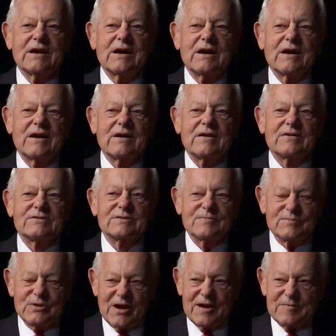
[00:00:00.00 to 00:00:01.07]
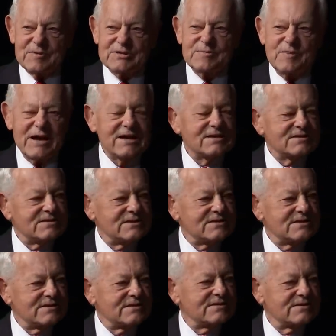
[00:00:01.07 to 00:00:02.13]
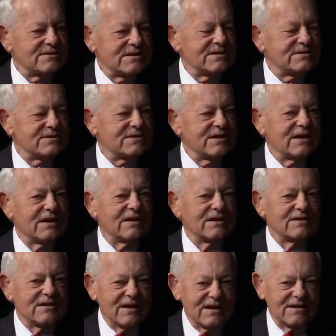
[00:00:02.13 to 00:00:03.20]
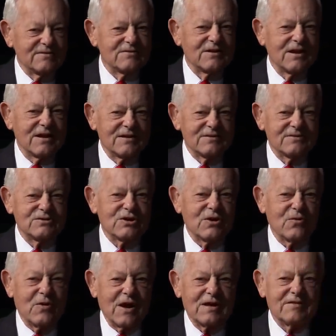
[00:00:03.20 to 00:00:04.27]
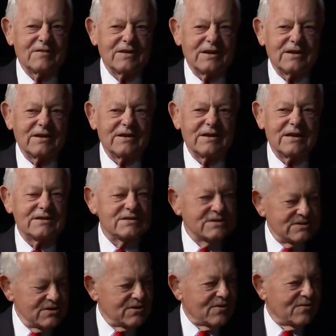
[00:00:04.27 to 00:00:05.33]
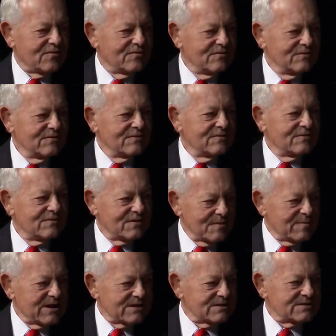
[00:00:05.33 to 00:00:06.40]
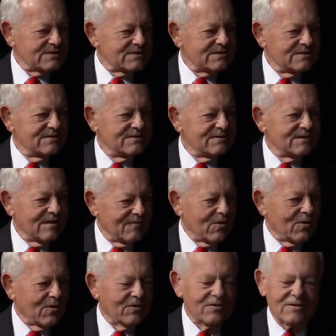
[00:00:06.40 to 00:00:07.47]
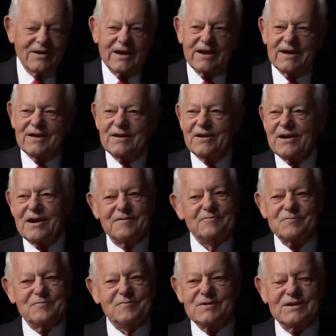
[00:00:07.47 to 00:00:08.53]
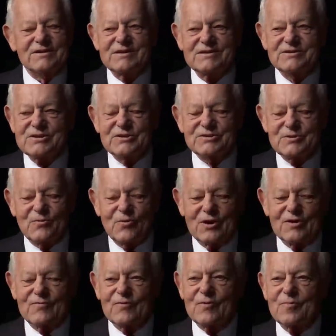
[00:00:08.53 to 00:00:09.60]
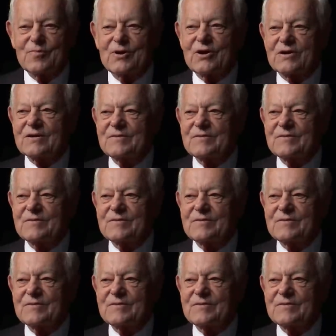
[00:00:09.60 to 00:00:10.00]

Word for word: Uh, some time has passed since then, and, and, and Joe, I think it's still the best of all. And uh, it was such a wonderful